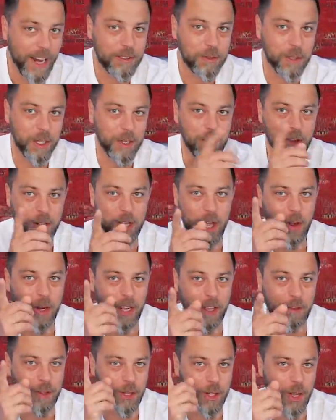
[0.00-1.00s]
well, that's what, if you
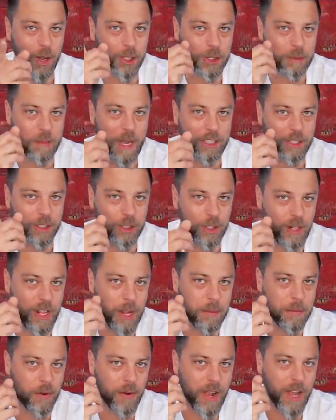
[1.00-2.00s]
notice, if you notice, my
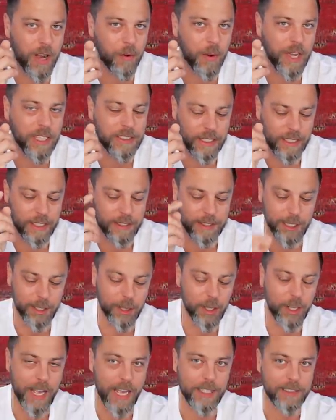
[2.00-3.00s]
disclaimer right away said, it's
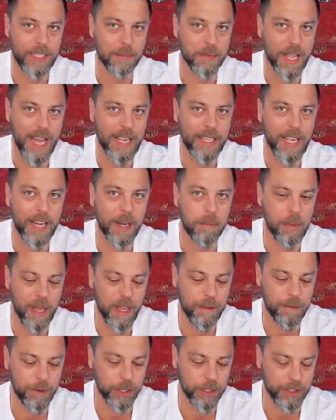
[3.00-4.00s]
like, look, guys, I'm not getting
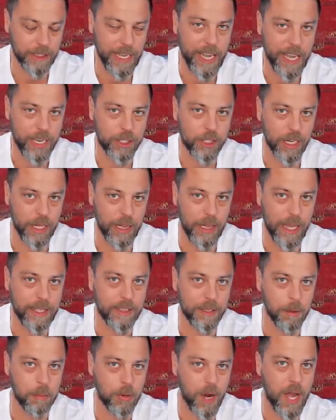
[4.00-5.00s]
paid for this. I actually
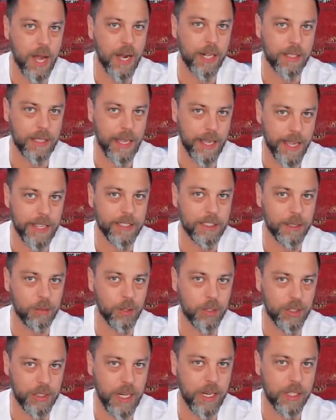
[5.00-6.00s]
like the product. I asked
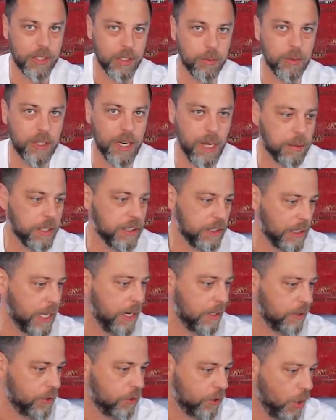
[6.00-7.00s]
them to send it to me, and I'm
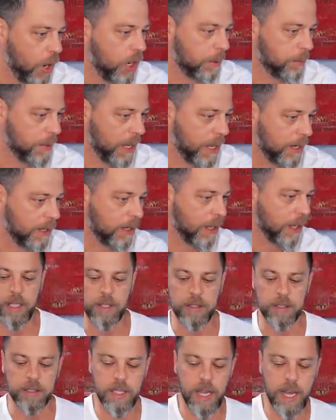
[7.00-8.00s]
excited to talk about it.
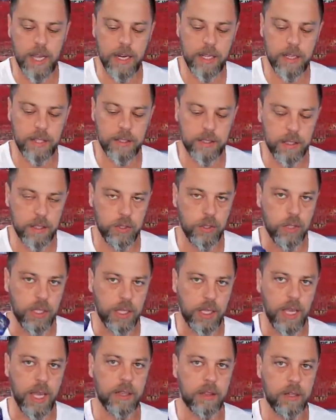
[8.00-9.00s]
It's not until you
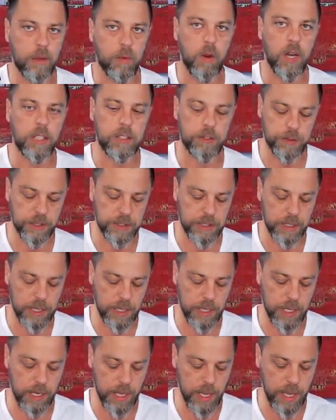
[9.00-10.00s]
get the watch
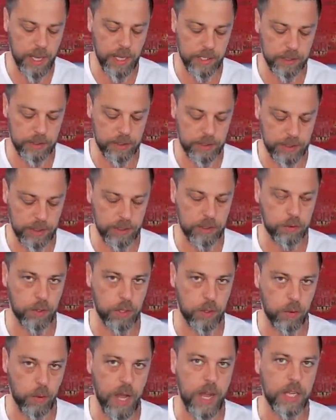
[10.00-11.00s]
physically in hand and see the
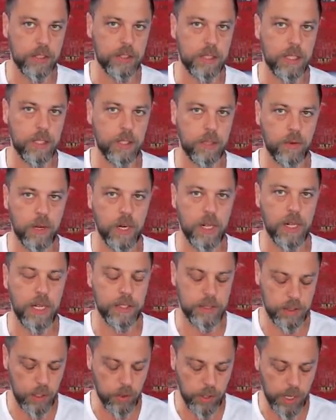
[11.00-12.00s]
real watch that you
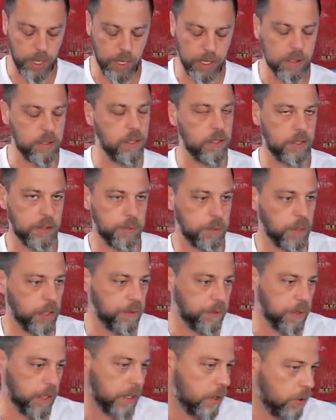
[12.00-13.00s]
realize, okay, this is
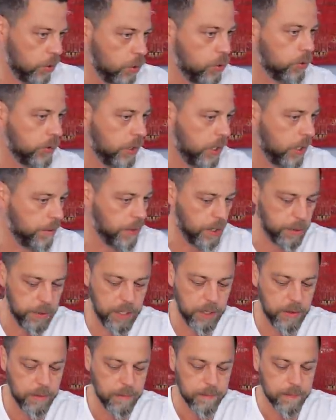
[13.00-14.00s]
pretty f***ing cool. You know what I
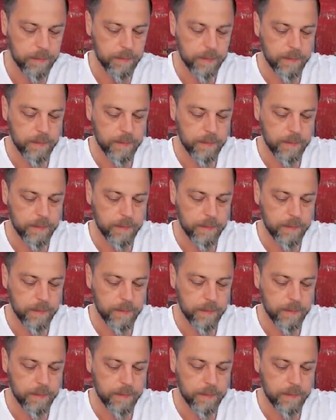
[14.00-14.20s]
mean?